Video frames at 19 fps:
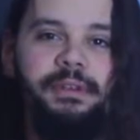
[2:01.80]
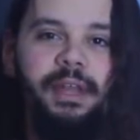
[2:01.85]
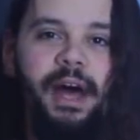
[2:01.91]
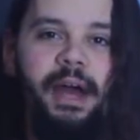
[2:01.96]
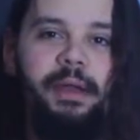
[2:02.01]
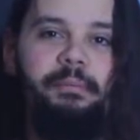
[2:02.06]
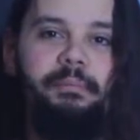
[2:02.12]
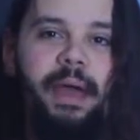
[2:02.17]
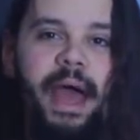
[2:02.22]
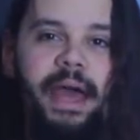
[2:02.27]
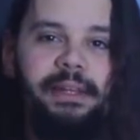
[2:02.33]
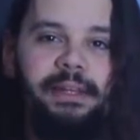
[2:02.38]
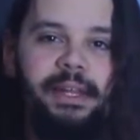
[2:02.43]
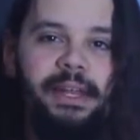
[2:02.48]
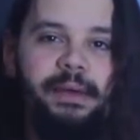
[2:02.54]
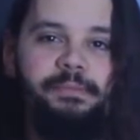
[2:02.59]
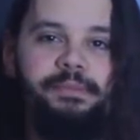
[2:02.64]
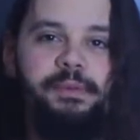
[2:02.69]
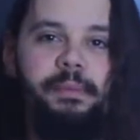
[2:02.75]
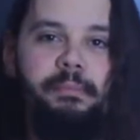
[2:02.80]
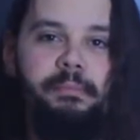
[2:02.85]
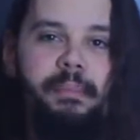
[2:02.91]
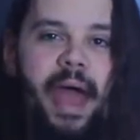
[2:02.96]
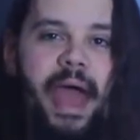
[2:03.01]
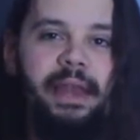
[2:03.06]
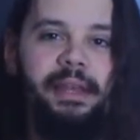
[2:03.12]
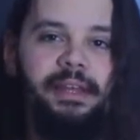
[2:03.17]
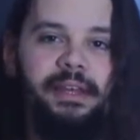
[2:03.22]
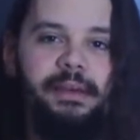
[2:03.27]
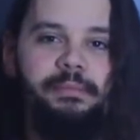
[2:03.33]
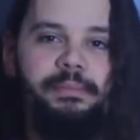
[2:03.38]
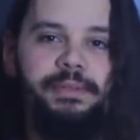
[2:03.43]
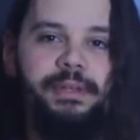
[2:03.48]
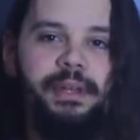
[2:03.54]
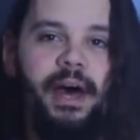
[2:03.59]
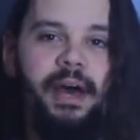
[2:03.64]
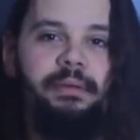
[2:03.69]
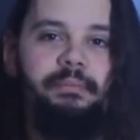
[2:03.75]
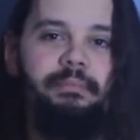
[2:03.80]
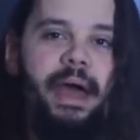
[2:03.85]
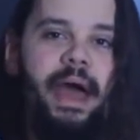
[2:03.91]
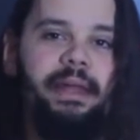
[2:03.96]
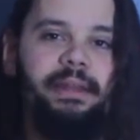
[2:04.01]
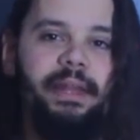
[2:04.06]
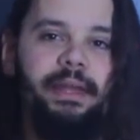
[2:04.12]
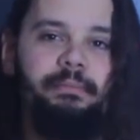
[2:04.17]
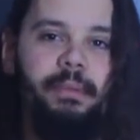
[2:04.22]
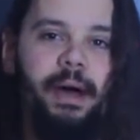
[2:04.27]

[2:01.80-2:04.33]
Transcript: not Mad Libs, Matt Libs, and not Matt like